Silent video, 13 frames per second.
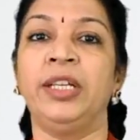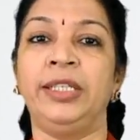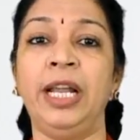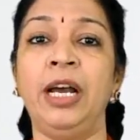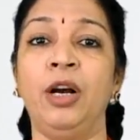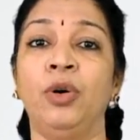
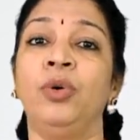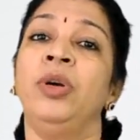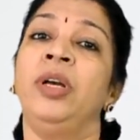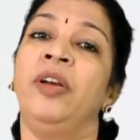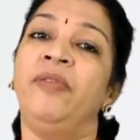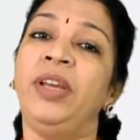Now
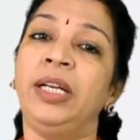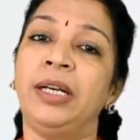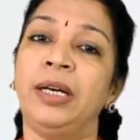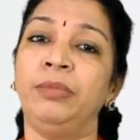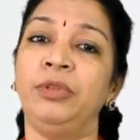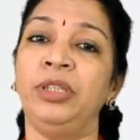we'll
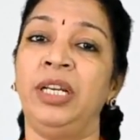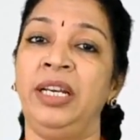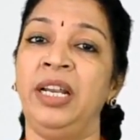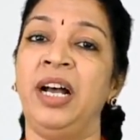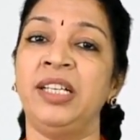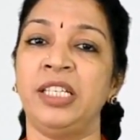come to the
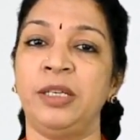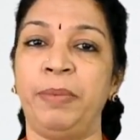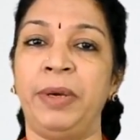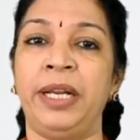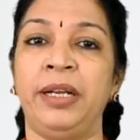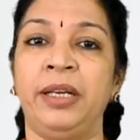last
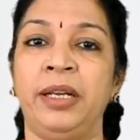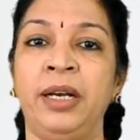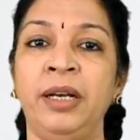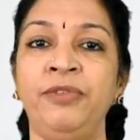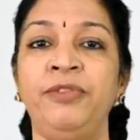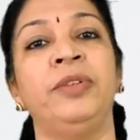
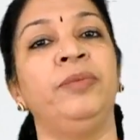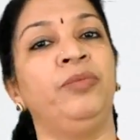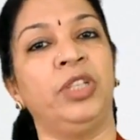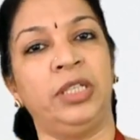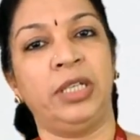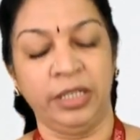paragraph,
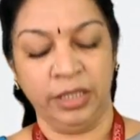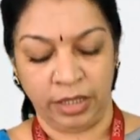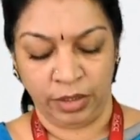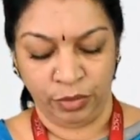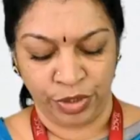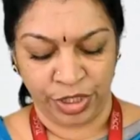
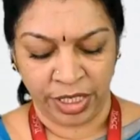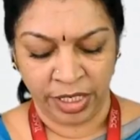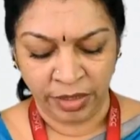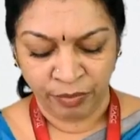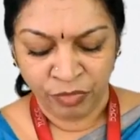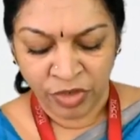conclusion.